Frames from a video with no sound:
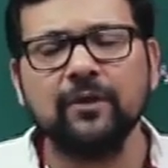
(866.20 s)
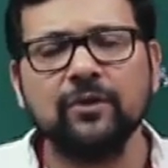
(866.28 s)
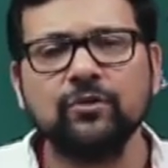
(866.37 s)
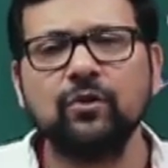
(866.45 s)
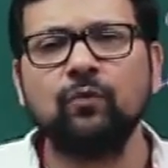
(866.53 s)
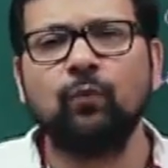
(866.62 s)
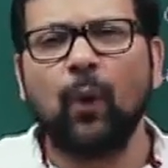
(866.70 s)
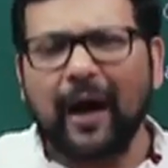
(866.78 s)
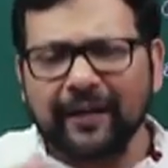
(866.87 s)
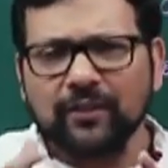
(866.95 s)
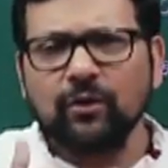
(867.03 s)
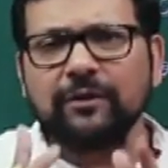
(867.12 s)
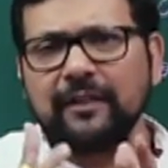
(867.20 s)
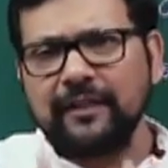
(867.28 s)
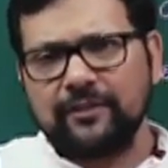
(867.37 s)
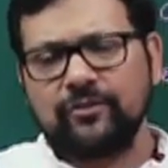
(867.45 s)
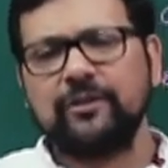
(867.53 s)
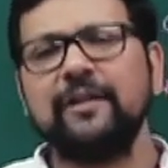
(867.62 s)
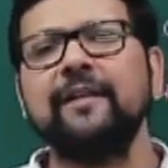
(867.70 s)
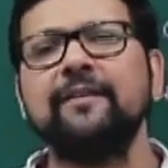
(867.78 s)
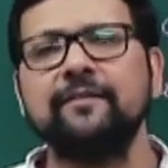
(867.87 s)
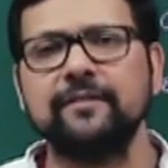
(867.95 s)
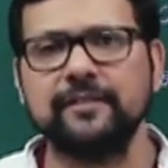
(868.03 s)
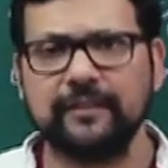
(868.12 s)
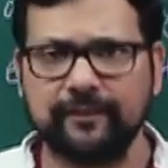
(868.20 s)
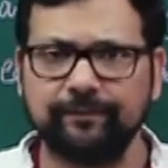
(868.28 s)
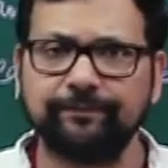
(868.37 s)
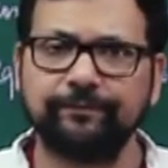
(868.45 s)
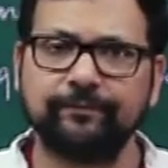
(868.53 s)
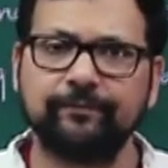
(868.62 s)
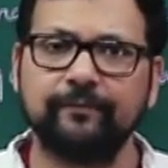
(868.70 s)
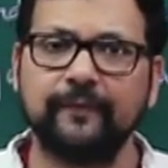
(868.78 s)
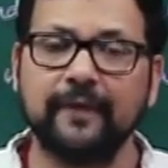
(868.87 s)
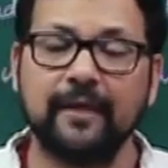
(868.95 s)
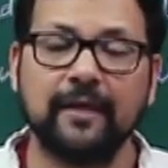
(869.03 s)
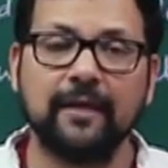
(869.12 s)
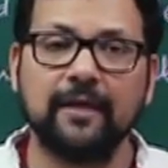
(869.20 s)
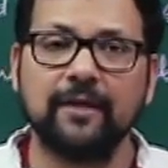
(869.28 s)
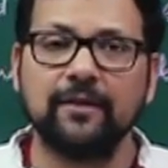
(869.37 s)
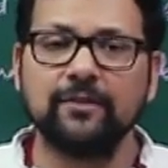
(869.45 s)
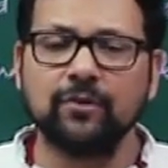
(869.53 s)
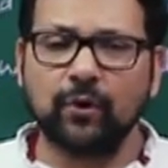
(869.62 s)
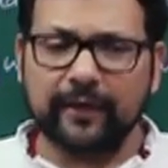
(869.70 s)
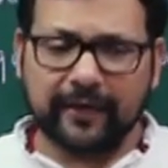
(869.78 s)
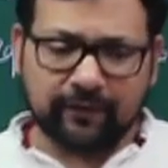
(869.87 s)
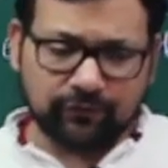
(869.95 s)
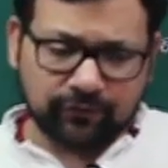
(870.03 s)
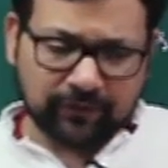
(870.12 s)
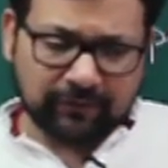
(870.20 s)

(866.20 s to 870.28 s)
So why not electrical energy? So if we